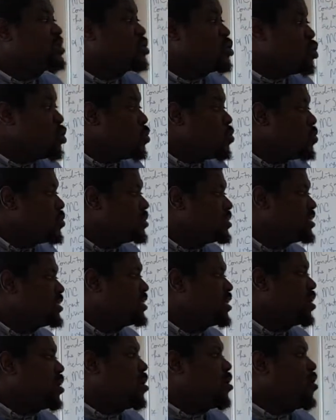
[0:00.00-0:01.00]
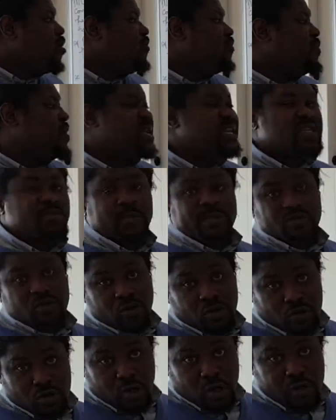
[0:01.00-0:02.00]
use of management
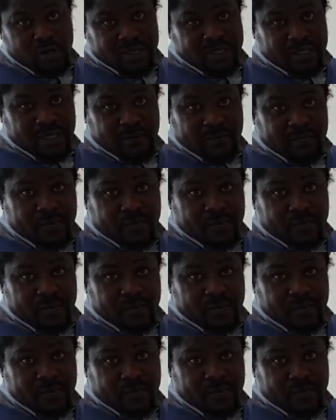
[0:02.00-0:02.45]
authority,